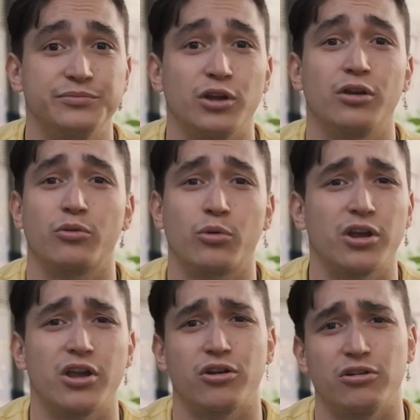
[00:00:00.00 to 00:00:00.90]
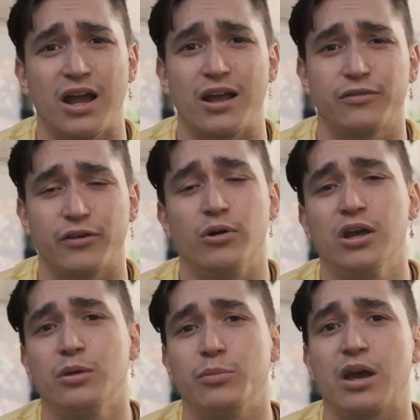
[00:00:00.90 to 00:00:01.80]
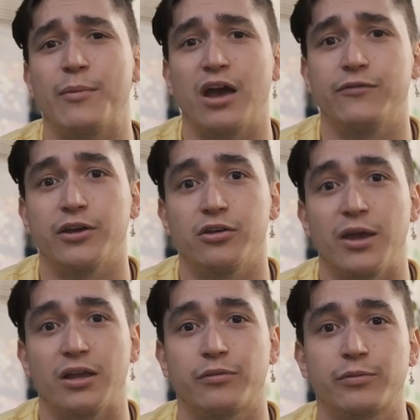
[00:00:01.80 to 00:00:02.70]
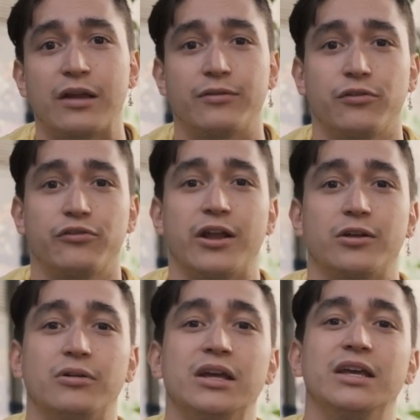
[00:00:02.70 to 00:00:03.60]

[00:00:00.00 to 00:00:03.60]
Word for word: You're either working or you're not. So become a high-value man. Subscribe to this channel.